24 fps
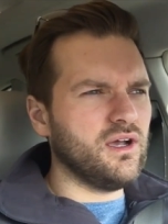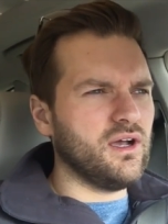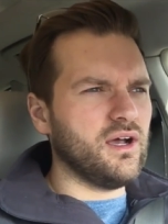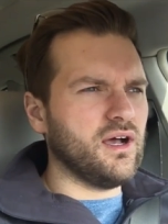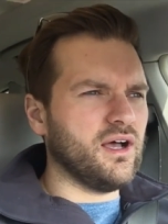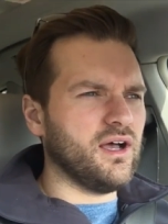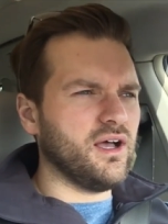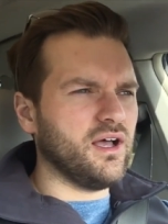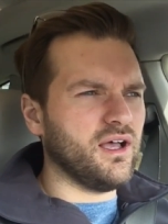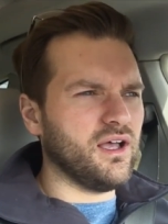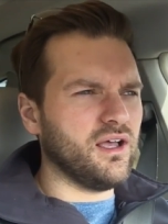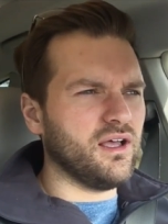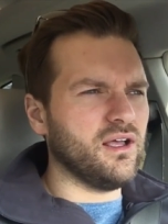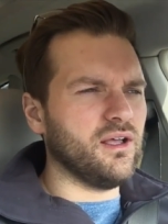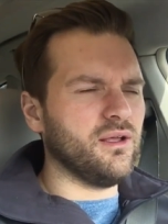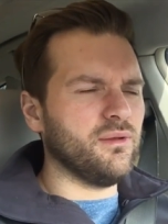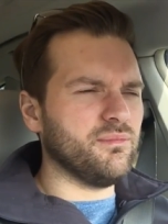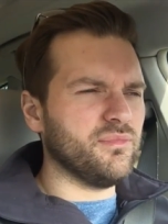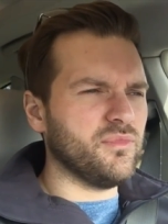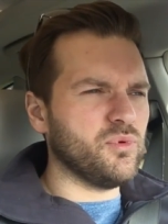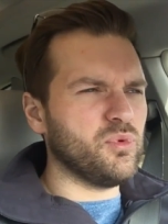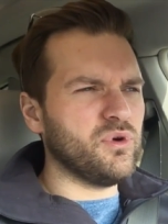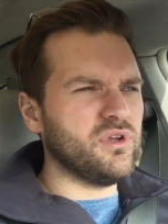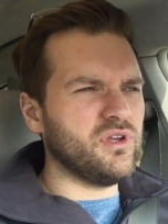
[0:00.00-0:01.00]

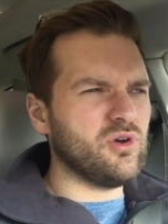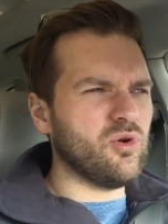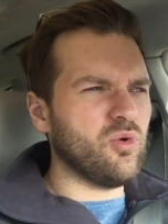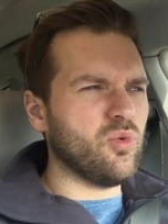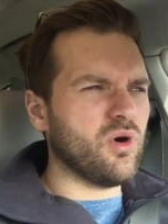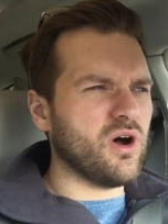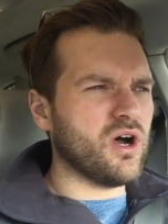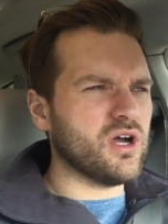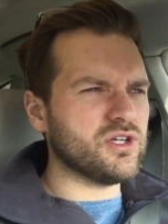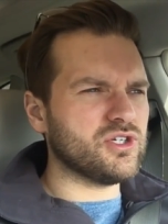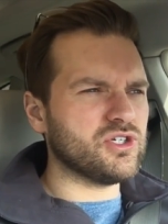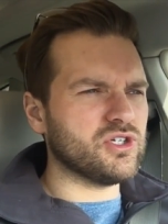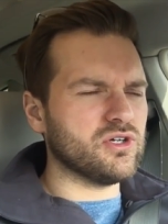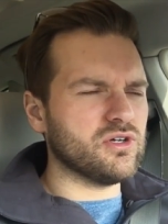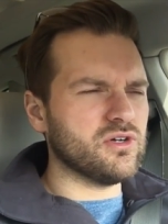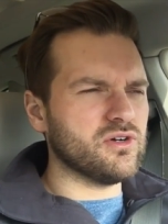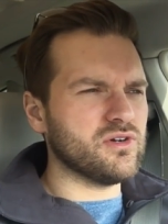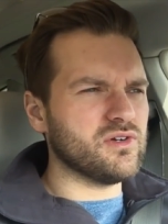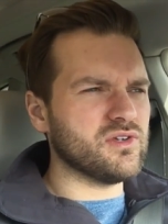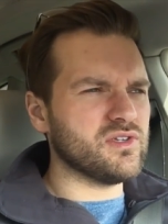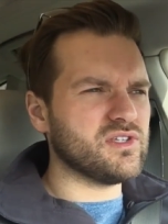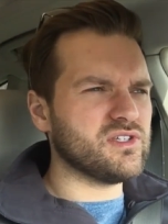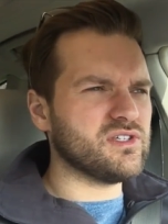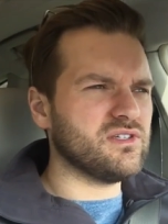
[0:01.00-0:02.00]
um, the window
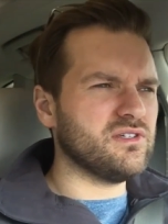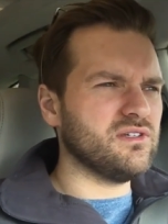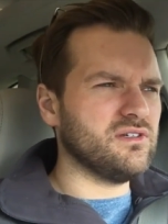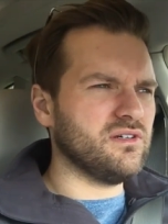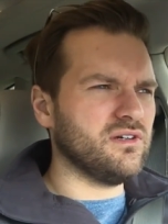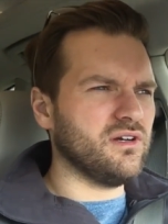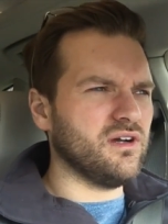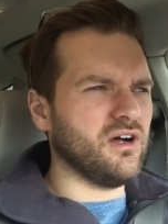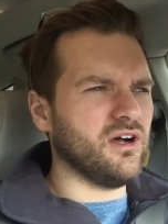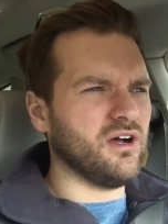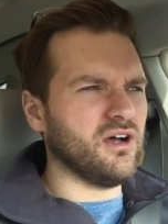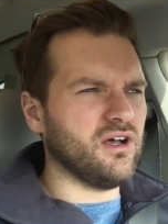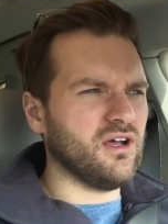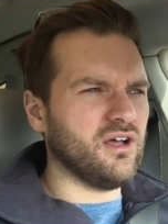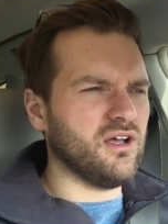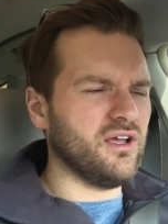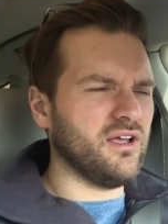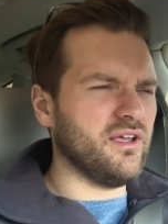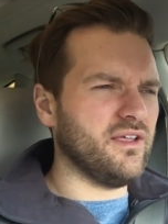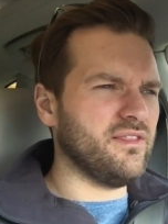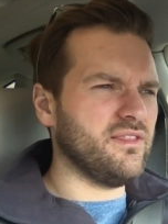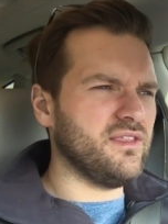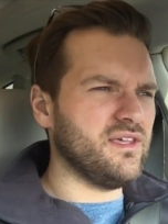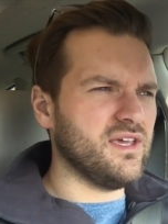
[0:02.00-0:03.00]
washers
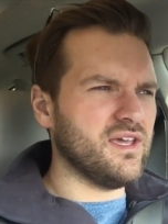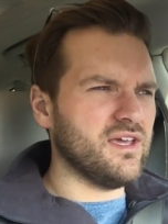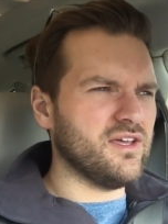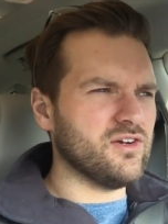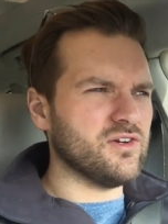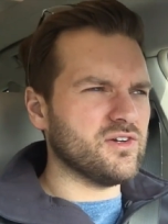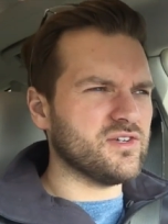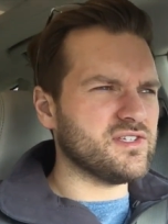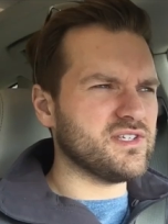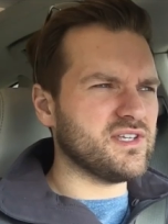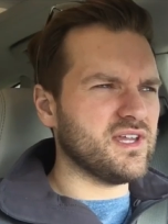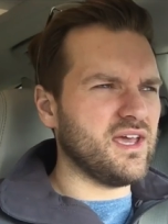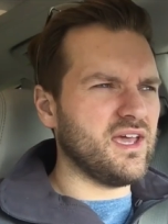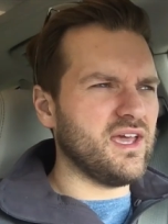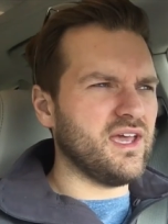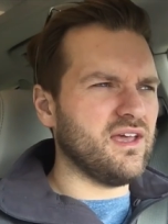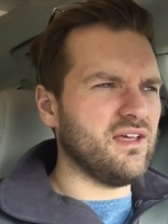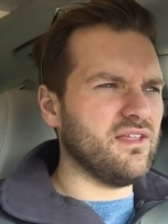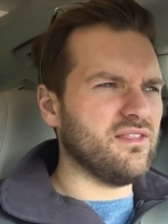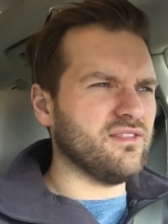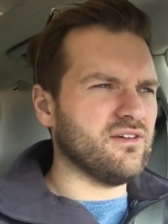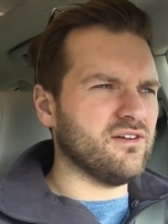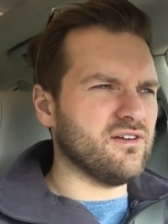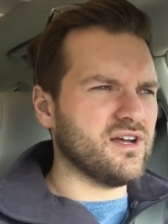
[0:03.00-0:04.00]
on the
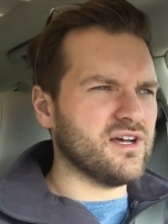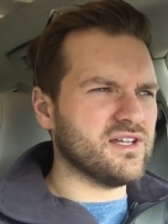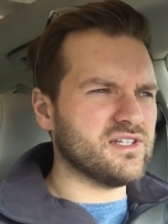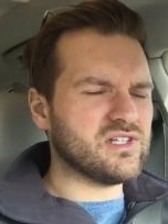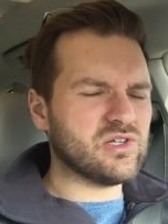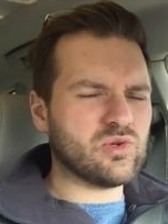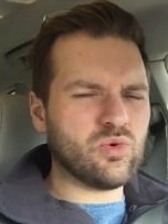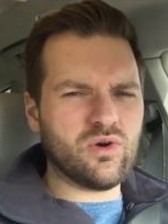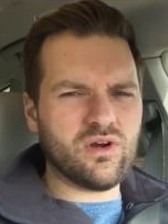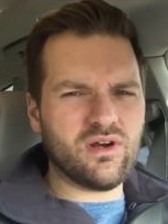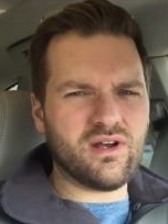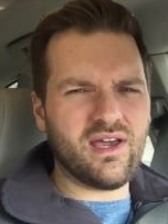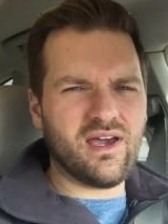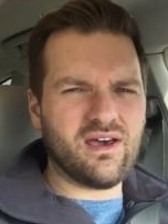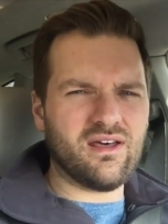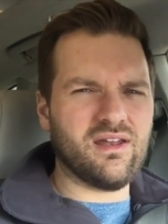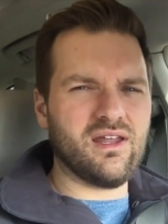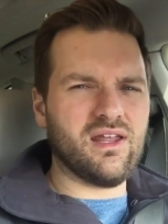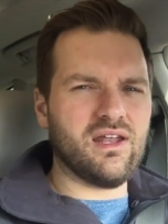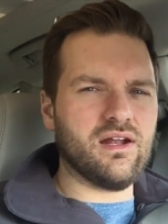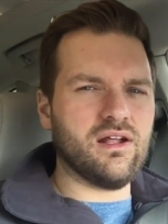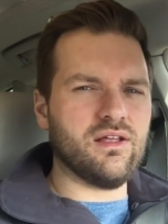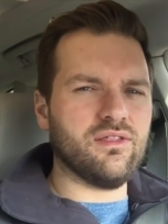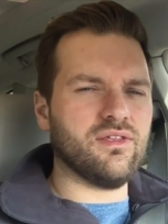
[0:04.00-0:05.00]
interstate, they're not squirting
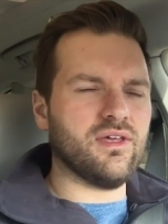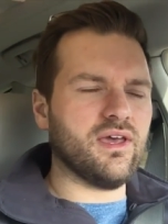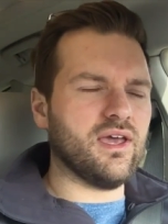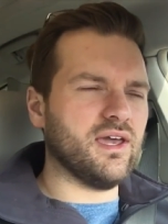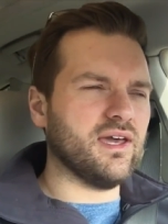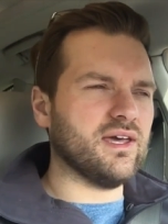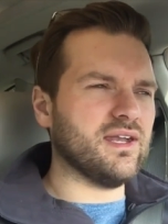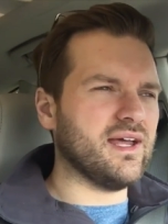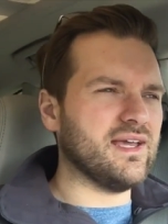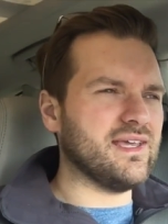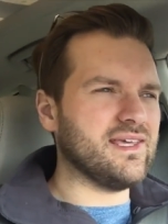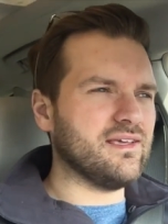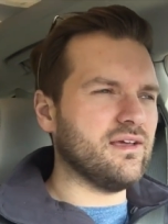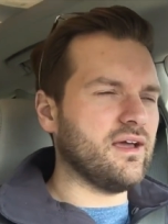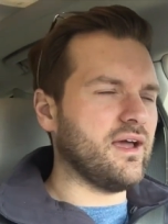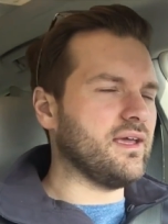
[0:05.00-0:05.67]
out anything, and I,